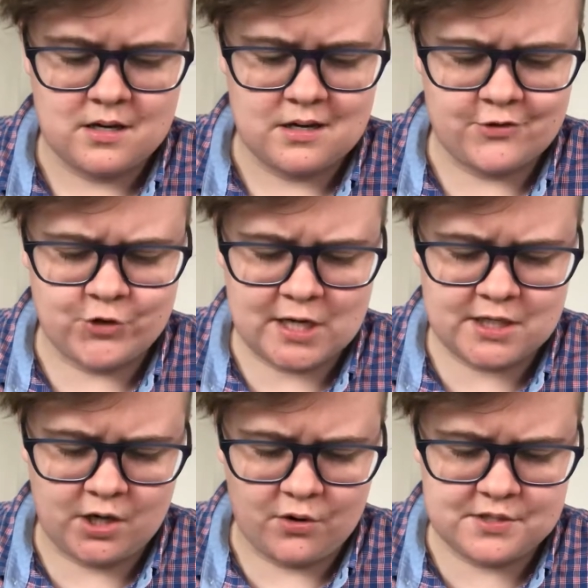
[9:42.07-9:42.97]
I tried to
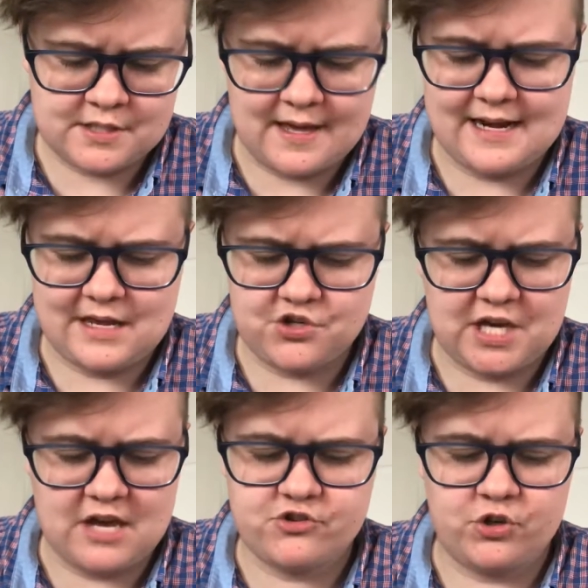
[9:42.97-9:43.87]
go to that
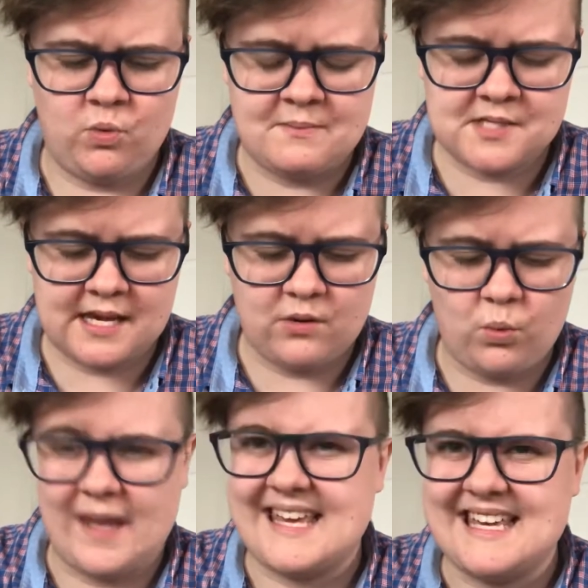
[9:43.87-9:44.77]
educational website,
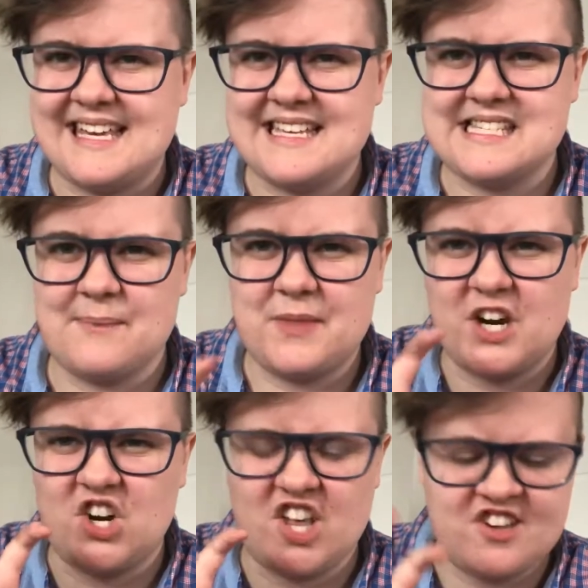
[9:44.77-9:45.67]
wiki something
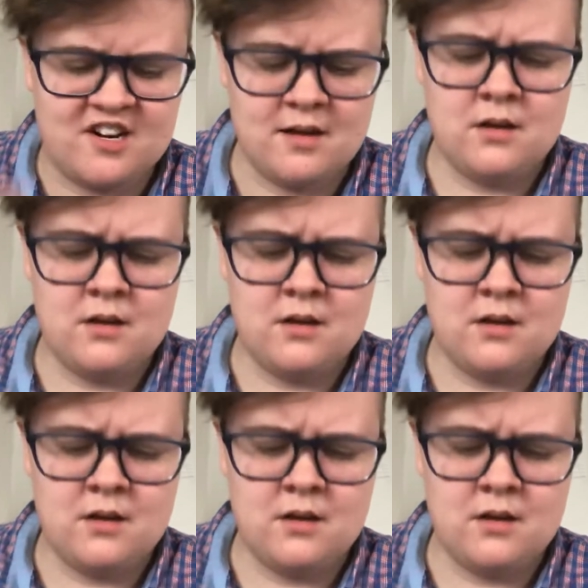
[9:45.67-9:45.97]
or other,